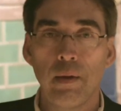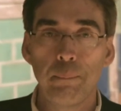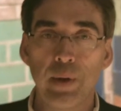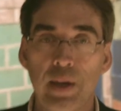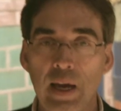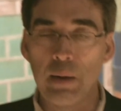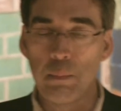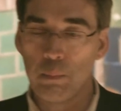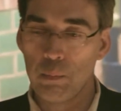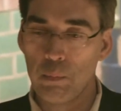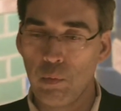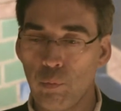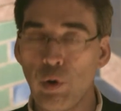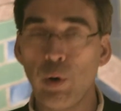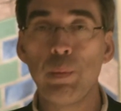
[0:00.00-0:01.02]
became
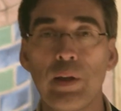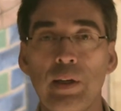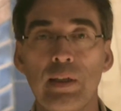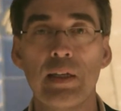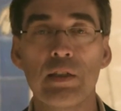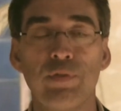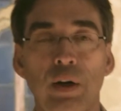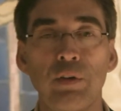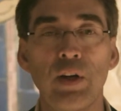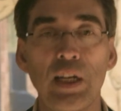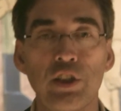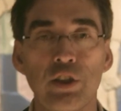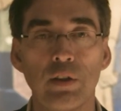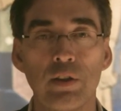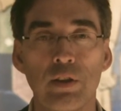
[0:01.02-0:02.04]
wobbly in its
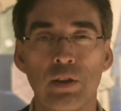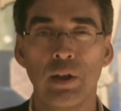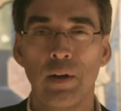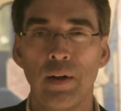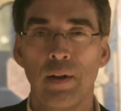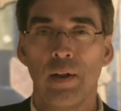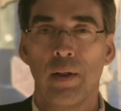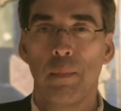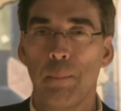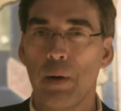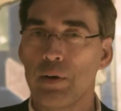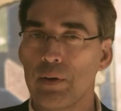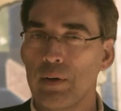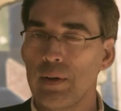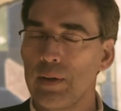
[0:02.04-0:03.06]
foundations.
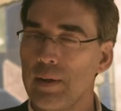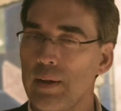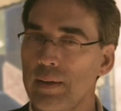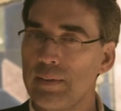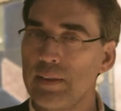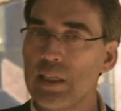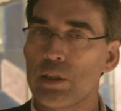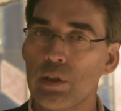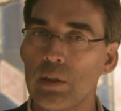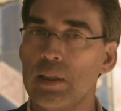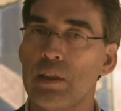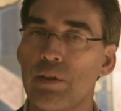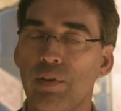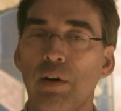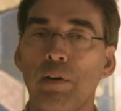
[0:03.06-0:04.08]
But this
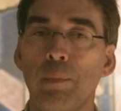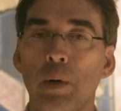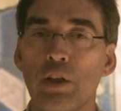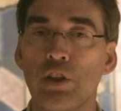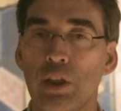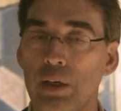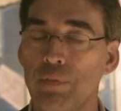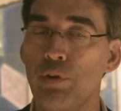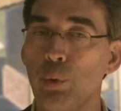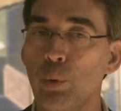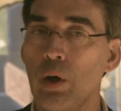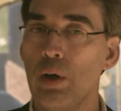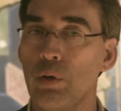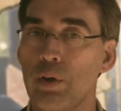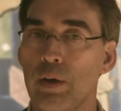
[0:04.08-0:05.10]
is very much, if you
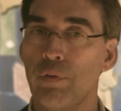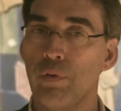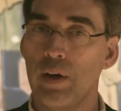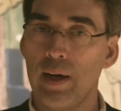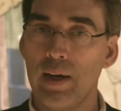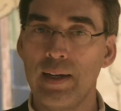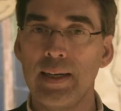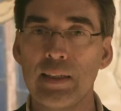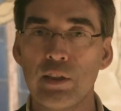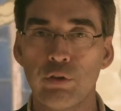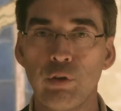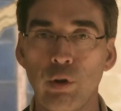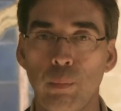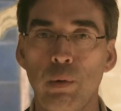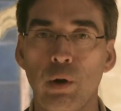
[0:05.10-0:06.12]
are looking for a
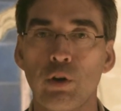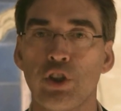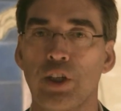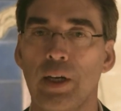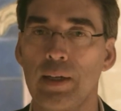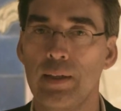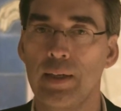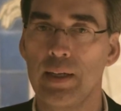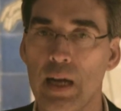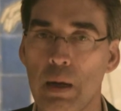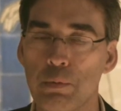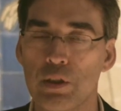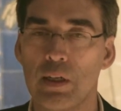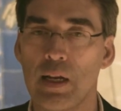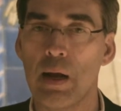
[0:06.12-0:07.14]
literal blockchain in
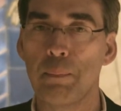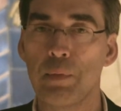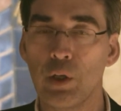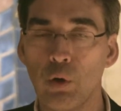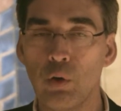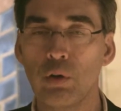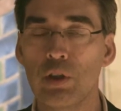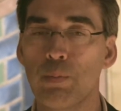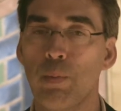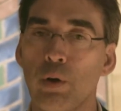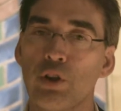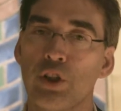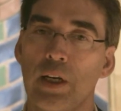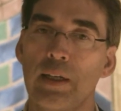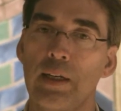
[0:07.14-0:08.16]
Amsterdam, the oldest
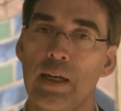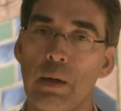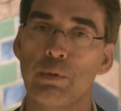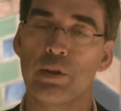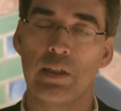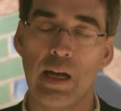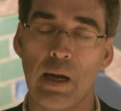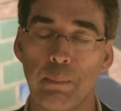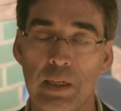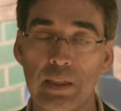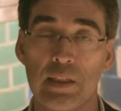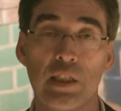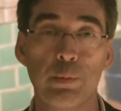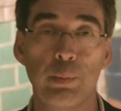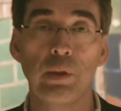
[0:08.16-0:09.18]
blockchain in Amsterdam is
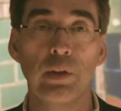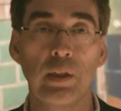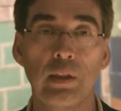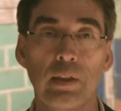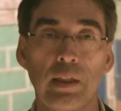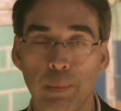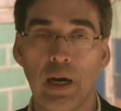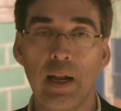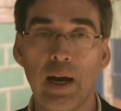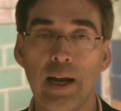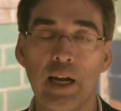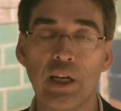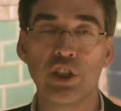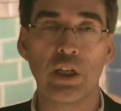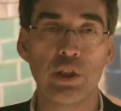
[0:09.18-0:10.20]
this building, the Berlage
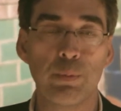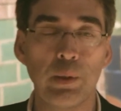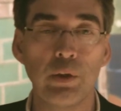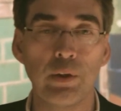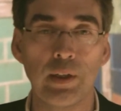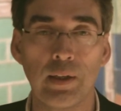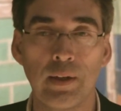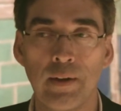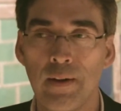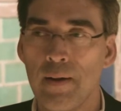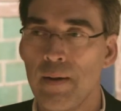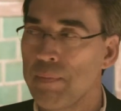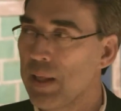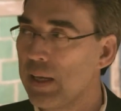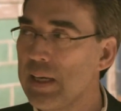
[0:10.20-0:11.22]
Exchange building.
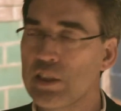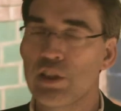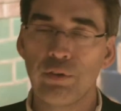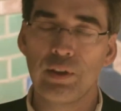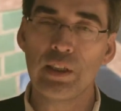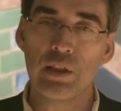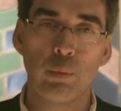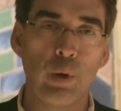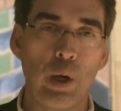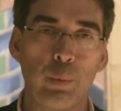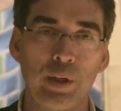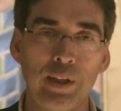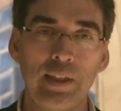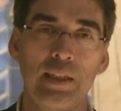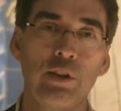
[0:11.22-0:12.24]
And that's the reason why
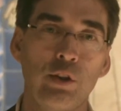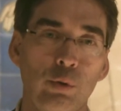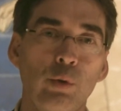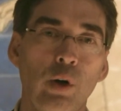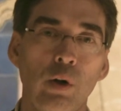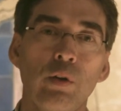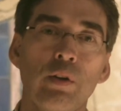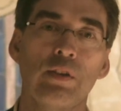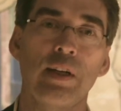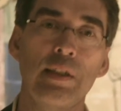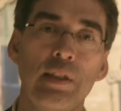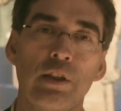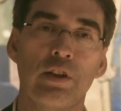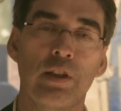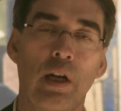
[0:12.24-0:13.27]
we need to hold the
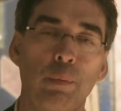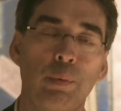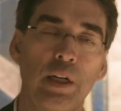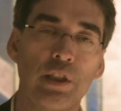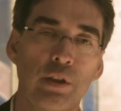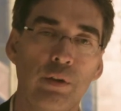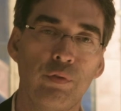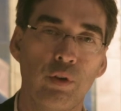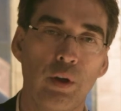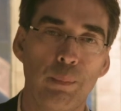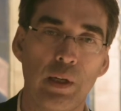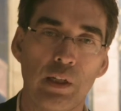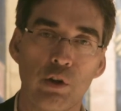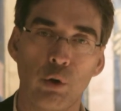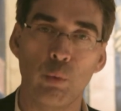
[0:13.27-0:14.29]
10-year celebration for the
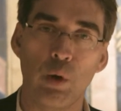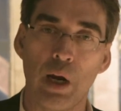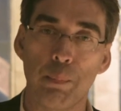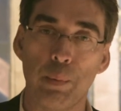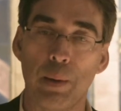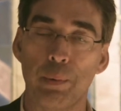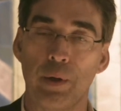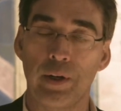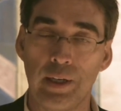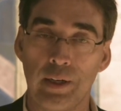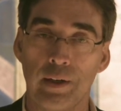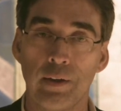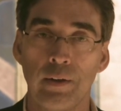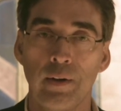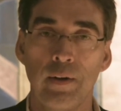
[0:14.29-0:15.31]
Bitcoin white paper here.